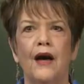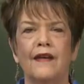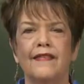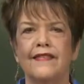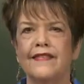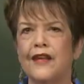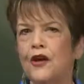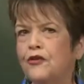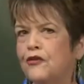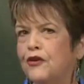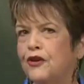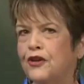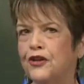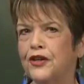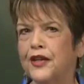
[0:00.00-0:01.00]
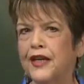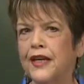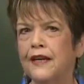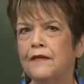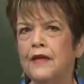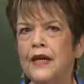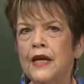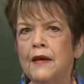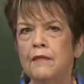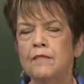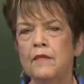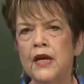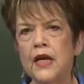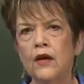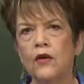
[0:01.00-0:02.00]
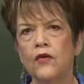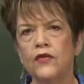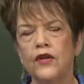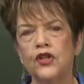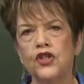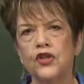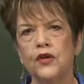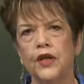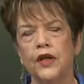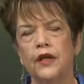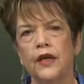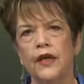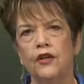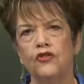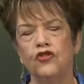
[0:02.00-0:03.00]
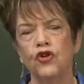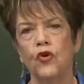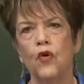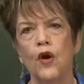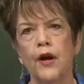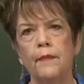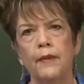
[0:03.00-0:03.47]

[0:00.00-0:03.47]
Southern cooking meals that you can enjoy,